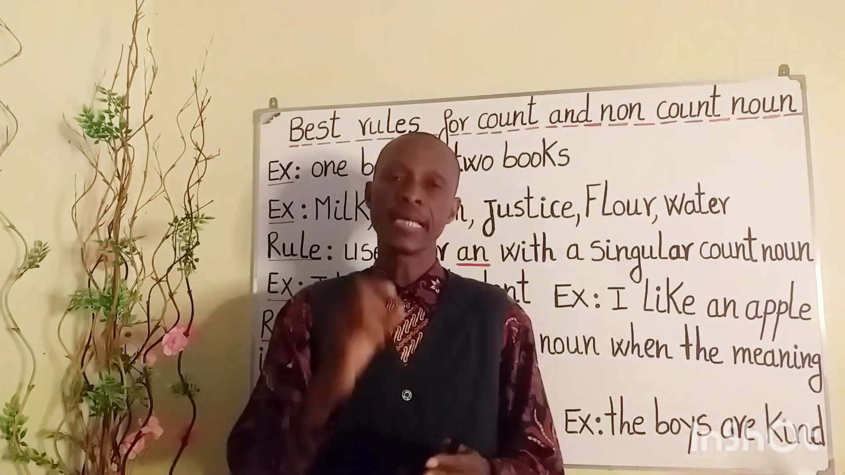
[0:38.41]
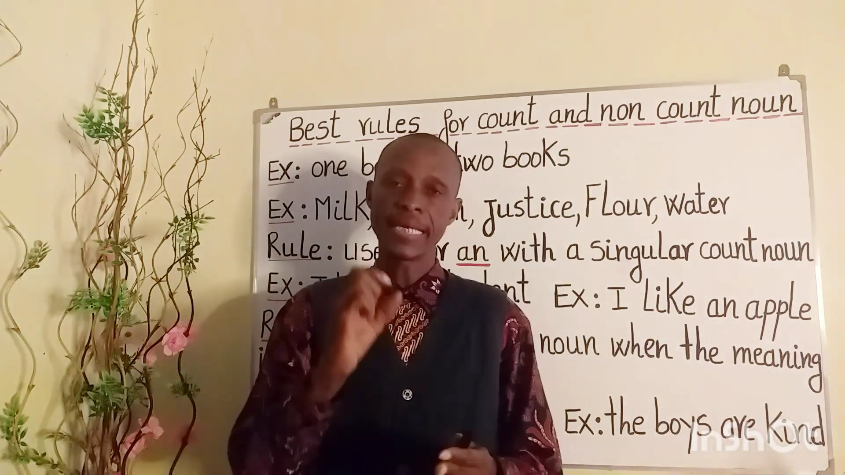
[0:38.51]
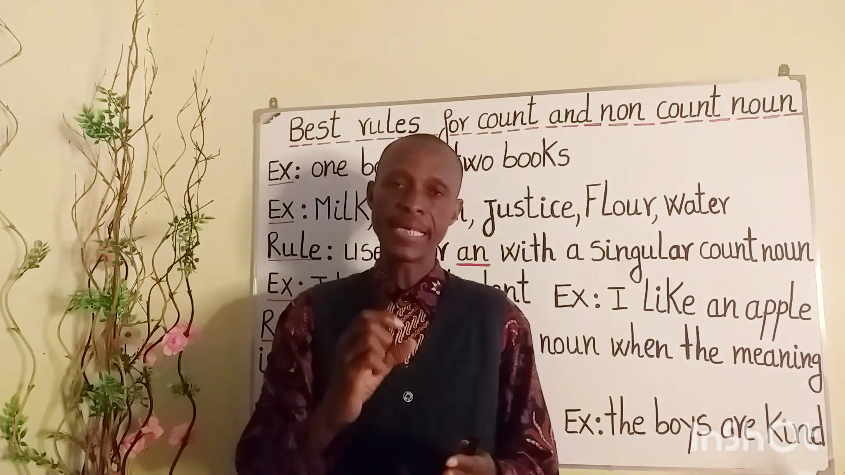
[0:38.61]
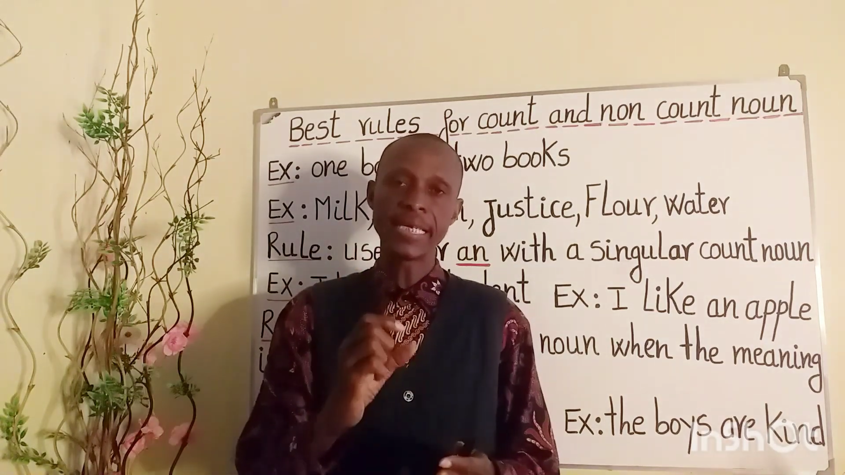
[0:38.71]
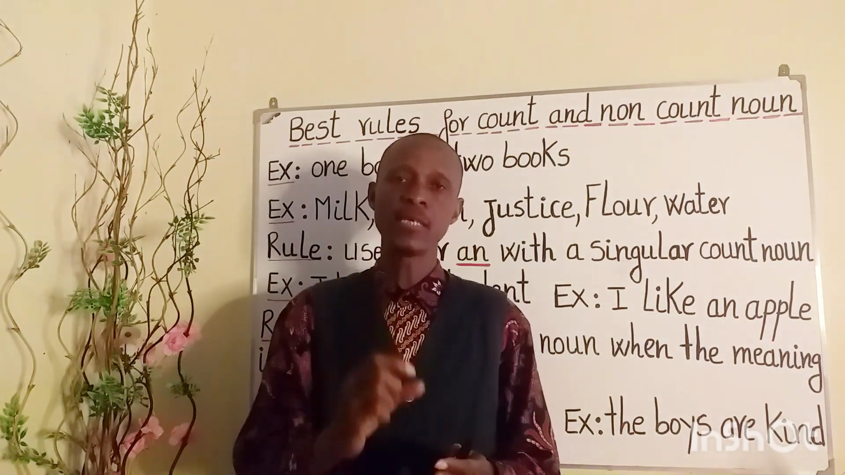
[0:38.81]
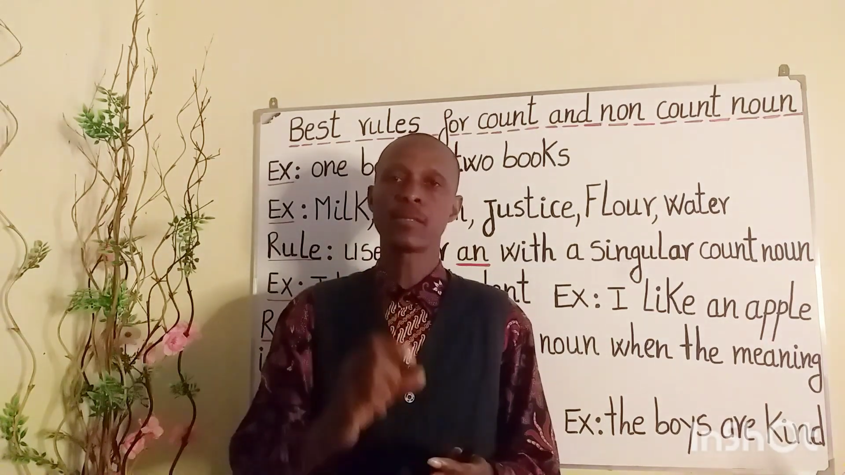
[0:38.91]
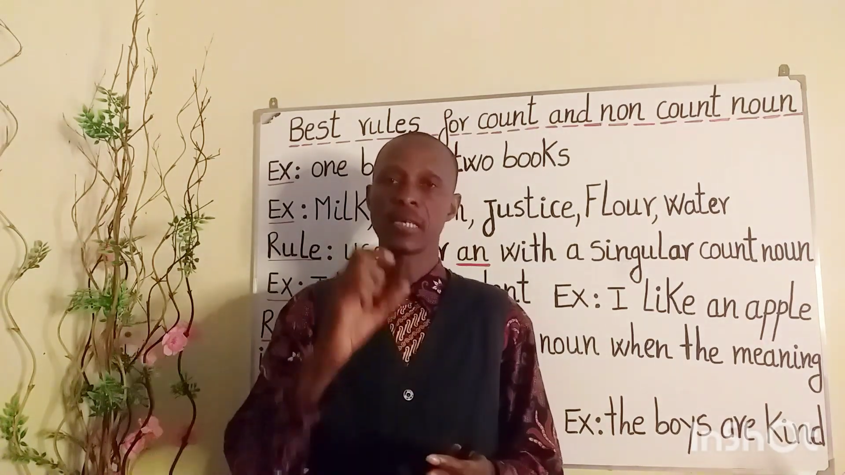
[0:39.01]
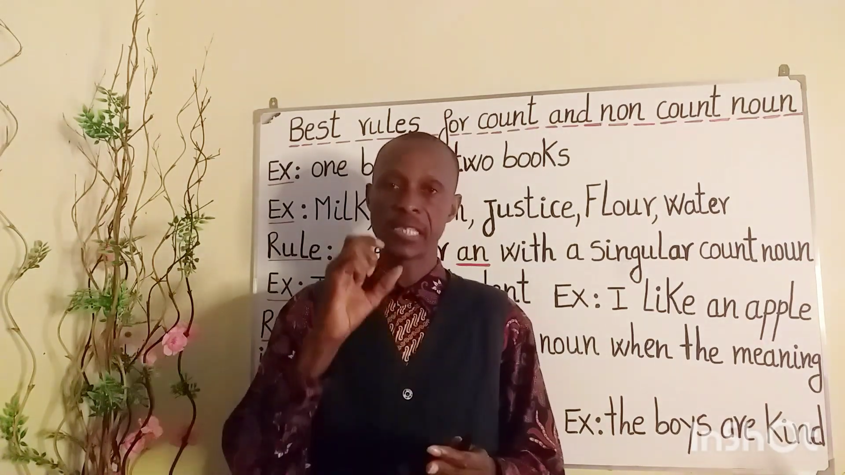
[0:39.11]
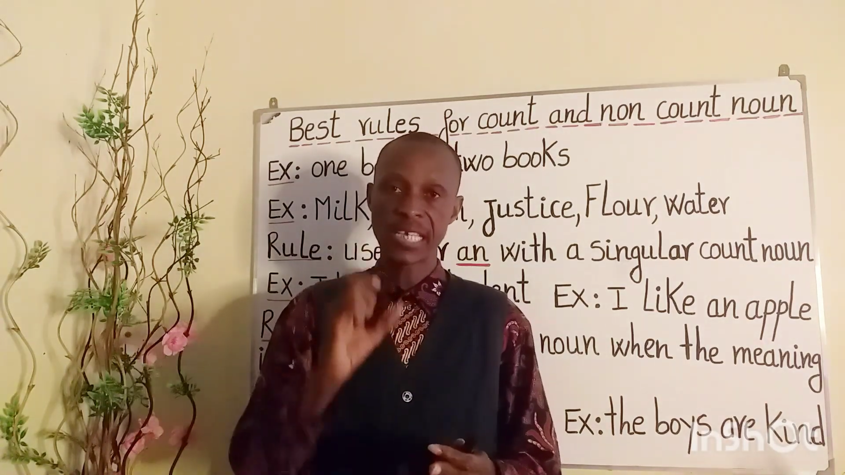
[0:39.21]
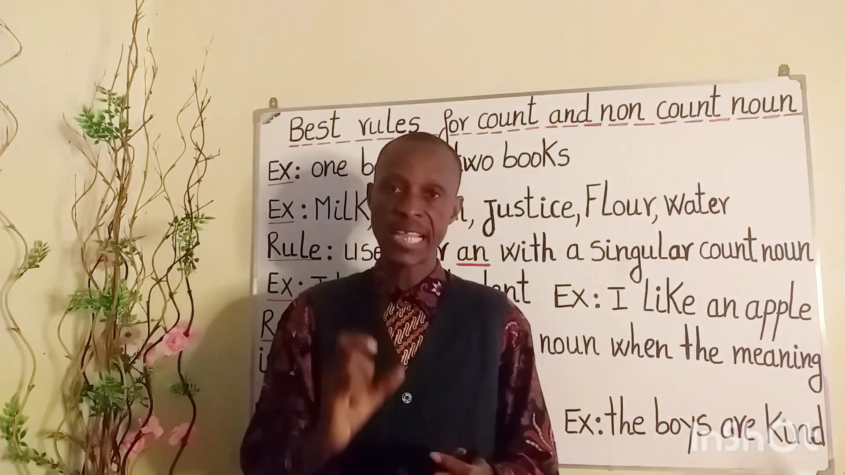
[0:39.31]
is
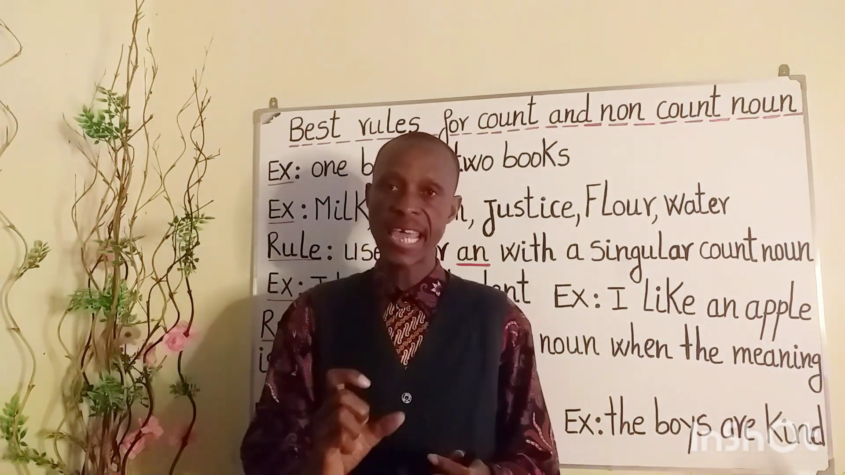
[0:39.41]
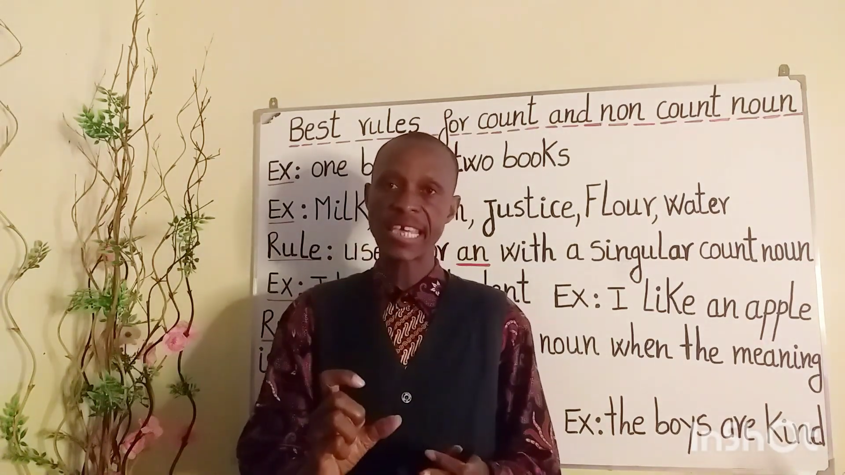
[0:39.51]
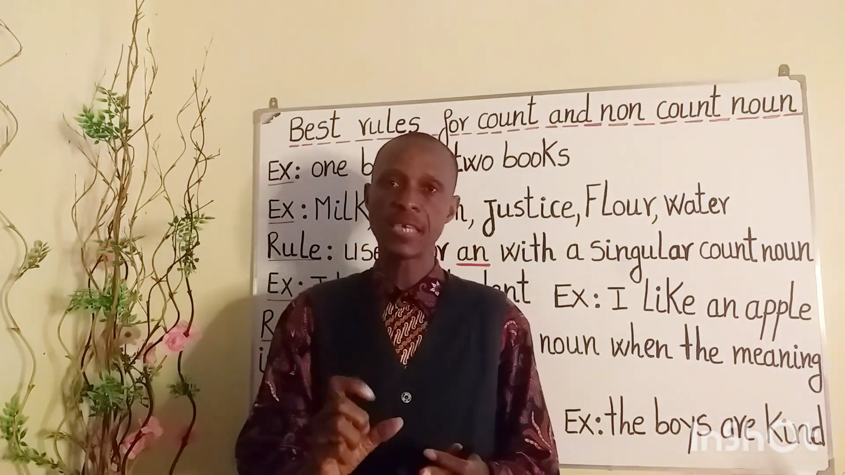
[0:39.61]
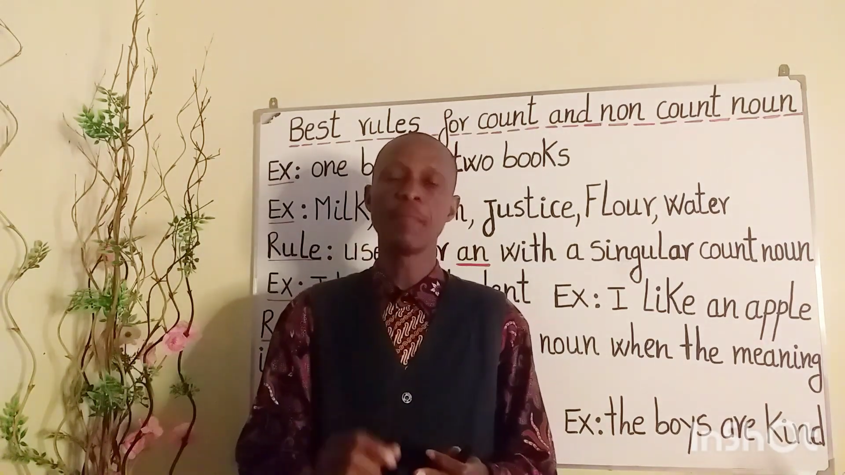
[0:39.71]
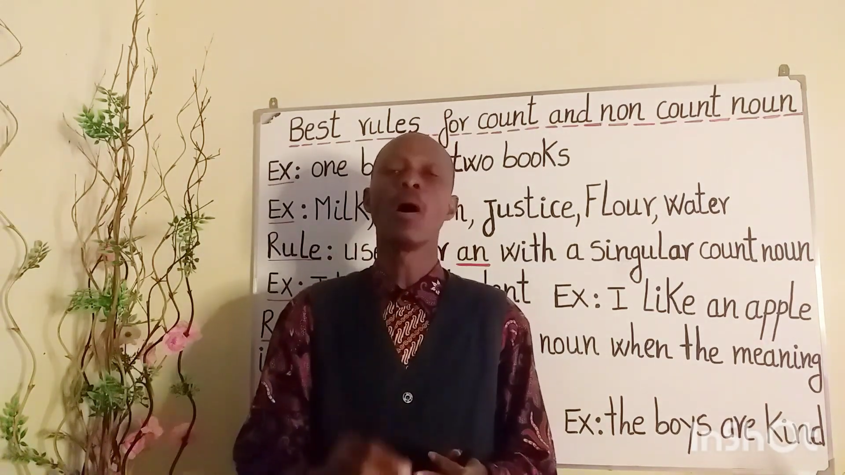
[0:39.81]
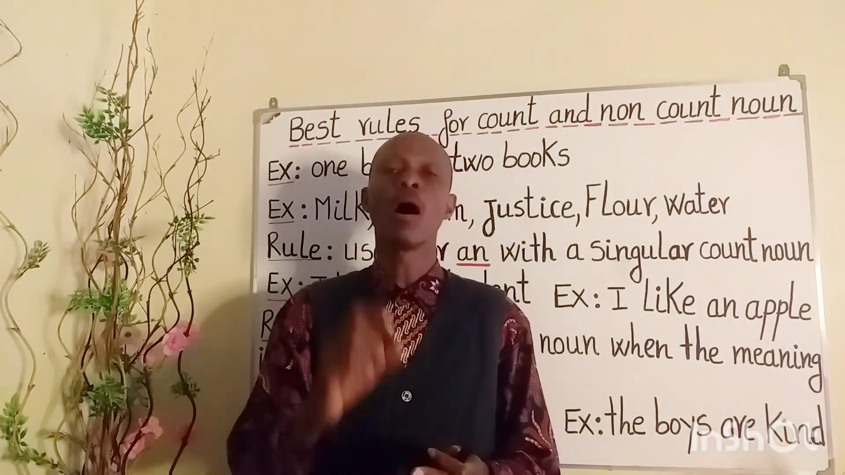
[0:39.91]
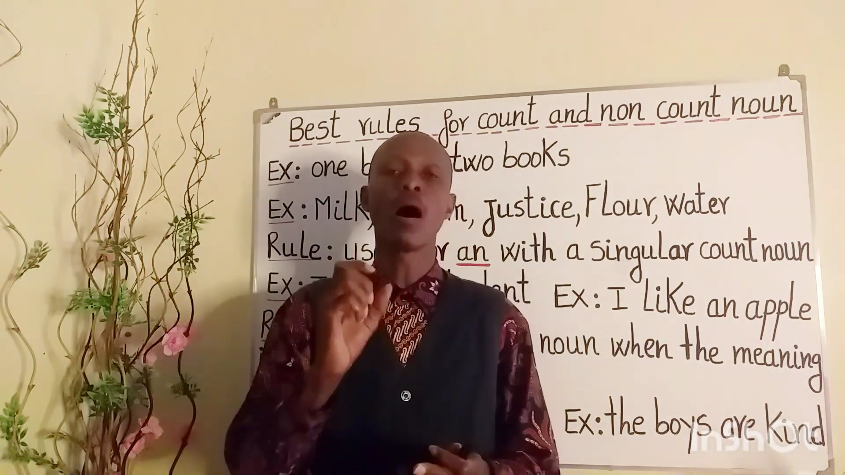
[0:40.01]
the name